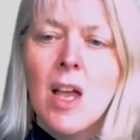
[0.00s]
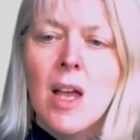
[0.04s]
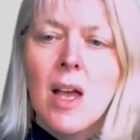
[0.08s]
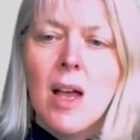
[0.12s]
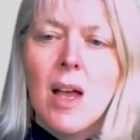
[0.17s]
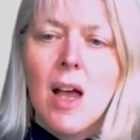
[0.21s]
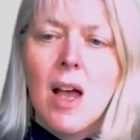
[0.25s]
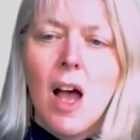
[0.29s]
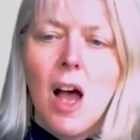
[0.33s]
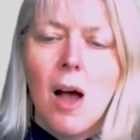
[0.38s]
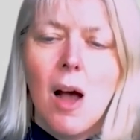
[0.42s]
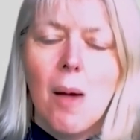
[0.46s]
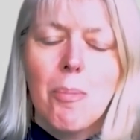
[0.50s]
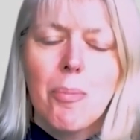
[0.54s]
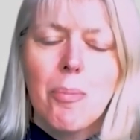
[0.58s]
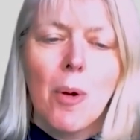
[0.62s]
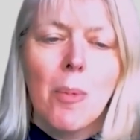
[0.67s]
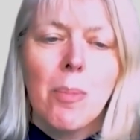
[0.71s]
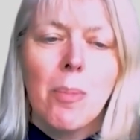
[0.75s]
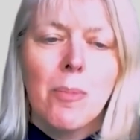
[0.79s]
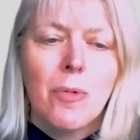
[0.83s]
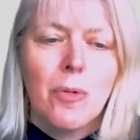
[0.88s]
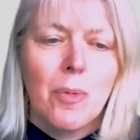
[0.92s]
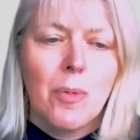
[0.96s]
Problems with
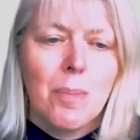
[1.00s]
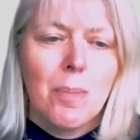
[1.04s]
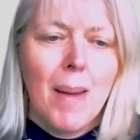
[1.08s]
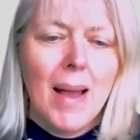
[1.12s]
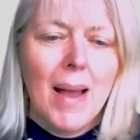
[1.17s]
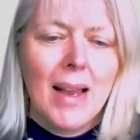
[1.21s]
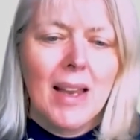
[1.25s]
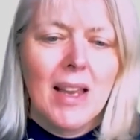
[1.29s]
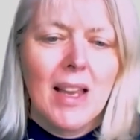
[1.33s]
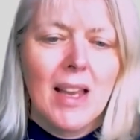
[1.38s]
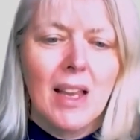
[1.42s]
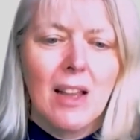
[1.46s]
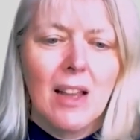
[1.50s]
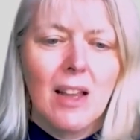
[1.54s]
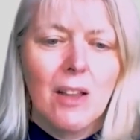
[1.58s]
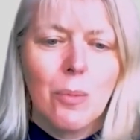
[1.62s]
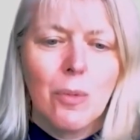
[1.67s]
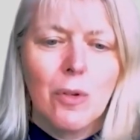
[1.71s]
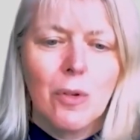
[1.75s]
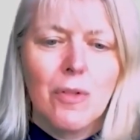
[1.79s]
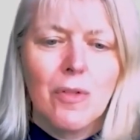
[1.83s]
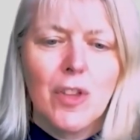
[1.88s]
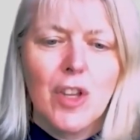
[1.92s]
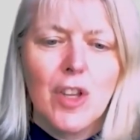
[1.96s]
banking is one of the
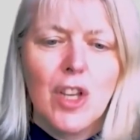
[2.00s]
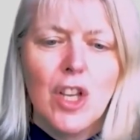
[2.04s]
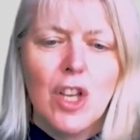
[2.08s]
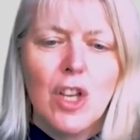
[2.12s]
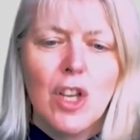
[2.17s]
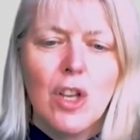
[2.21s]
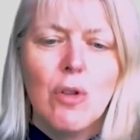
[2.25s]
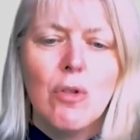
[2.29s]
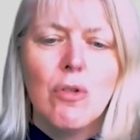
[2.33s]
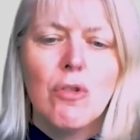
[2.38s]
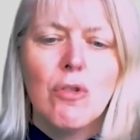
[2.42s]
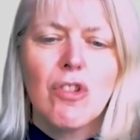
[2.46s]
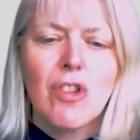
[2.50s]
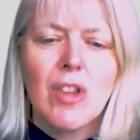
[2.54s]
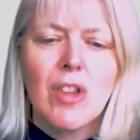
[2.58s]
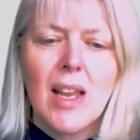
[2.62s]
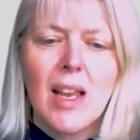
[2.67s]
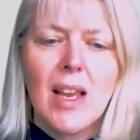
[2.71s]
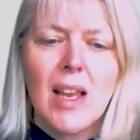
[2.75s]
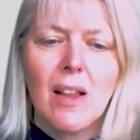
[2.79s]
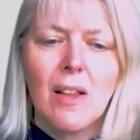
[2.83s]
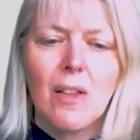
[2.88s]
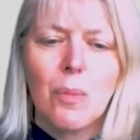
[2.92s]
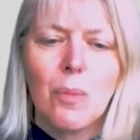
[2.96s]
huge things
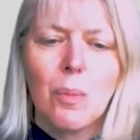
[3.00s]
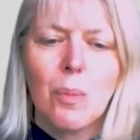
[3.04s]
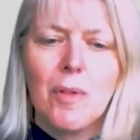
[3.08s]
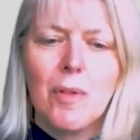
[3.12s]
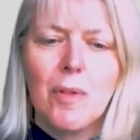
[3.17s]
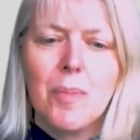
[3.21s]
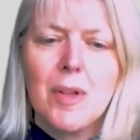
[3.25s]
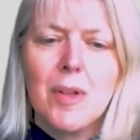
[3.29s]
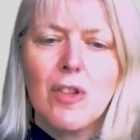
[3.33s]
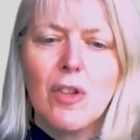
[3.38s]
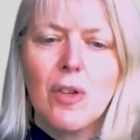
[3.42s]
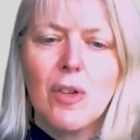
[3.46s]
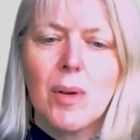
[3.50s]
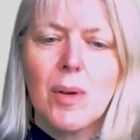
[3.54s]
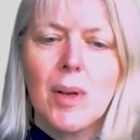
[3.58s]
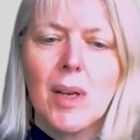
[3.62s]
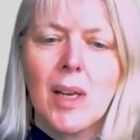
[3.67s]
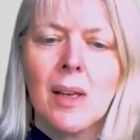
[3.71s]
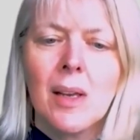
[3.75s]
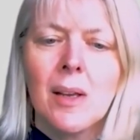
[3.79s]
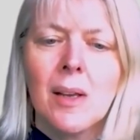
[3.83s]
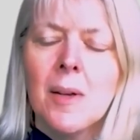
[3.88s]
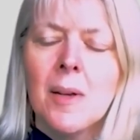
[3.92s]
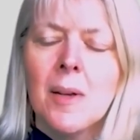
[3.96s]
we've been doing
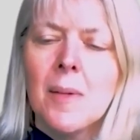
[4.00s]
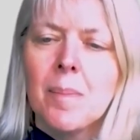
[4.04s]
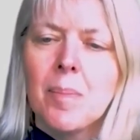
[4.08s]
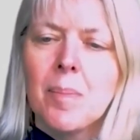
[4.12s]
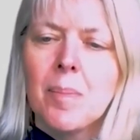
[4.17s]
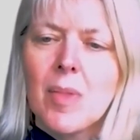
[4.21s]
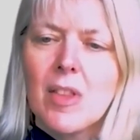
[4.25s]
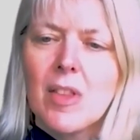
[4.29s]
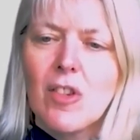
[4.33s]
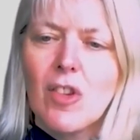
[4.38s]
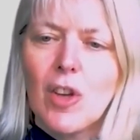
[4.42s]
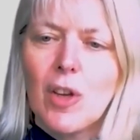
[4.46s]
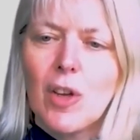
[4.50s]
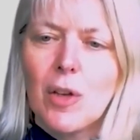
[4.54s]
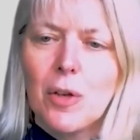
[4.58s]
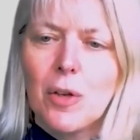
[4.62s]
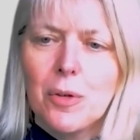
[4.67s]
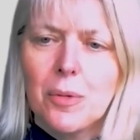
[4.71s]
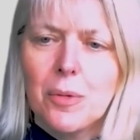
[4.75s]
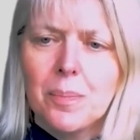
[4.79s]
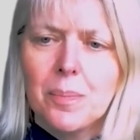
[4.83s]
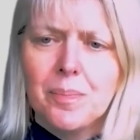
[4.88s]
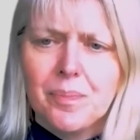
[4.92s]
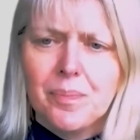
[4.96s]
to
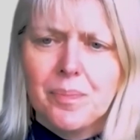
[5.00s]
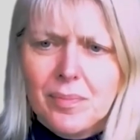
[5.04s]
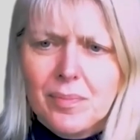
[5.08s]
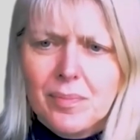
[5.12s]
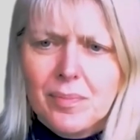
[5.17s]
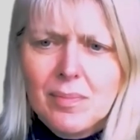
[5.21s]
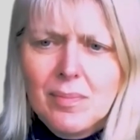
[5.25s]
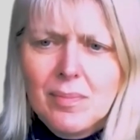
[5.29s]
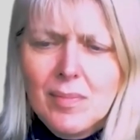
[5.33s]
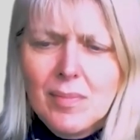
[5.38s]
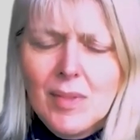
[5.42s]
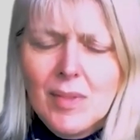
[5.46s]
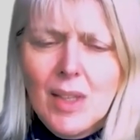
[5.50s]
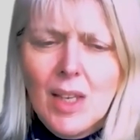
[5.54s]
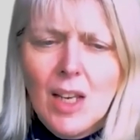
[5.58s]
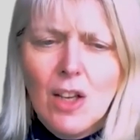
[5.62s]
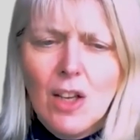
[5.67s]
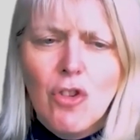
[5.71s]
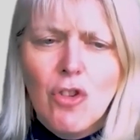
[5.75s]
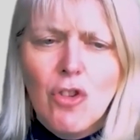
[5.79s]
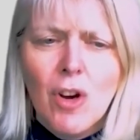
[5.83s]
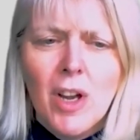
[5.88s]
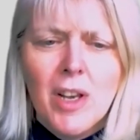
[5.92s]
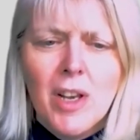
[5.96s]
try and
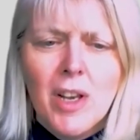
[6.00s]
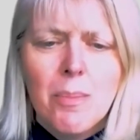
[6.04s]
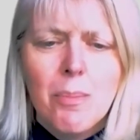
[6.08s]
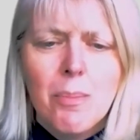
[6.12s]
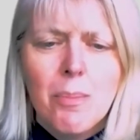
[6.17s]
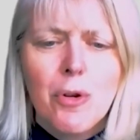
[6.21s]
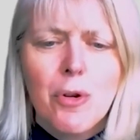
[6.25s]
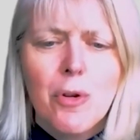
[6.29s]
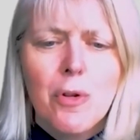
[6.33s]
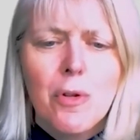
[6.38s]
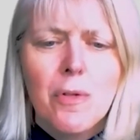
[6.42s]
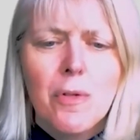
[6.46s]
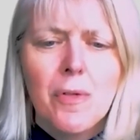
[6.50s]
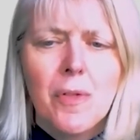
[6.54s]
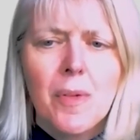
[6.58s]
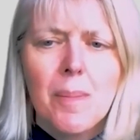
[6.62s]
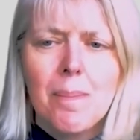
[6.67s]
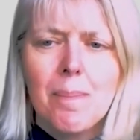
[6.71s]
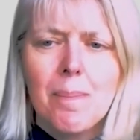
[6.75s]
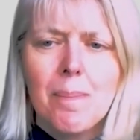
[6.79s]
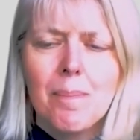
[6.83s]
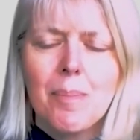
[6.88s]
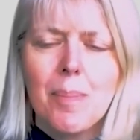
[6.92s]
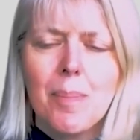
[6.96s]
improve.
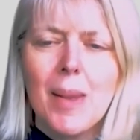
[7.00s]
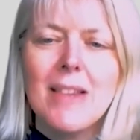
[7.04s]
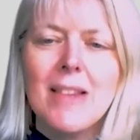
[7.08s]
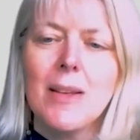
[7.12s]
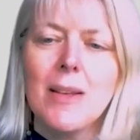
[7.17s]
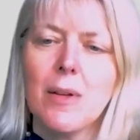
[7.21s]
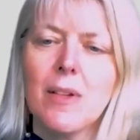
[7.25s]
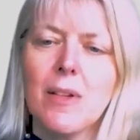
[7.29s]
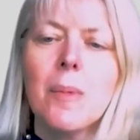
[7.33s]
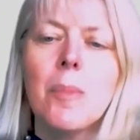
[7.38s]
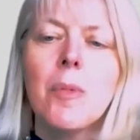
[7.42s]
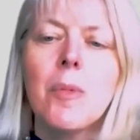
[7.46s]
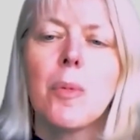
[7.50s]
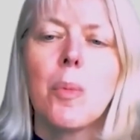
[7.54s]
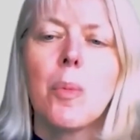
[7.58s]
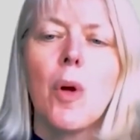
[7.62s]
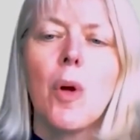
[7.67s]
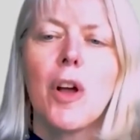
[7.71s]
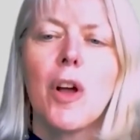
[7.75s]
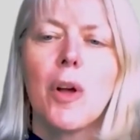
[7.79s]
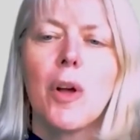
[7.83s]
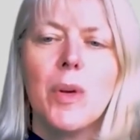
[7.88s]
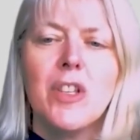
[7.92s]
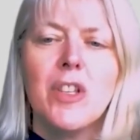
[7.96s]
Basically, some of the work we
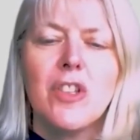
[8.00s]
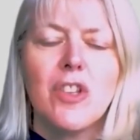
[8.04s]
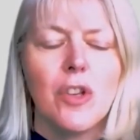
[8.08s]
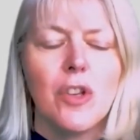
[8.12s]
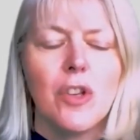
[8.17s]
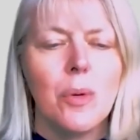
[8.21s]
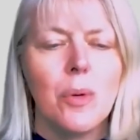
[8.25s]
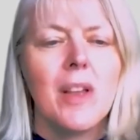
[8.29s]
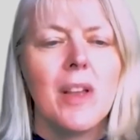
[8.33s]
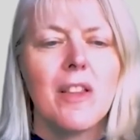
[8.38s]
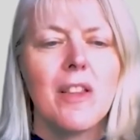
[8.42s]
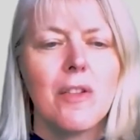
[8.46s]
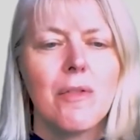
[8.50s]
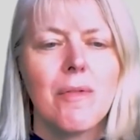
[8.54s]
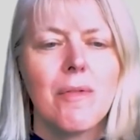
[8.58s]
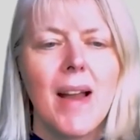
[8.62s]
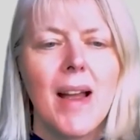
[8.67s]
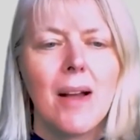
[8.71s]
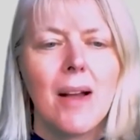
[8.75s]
do is around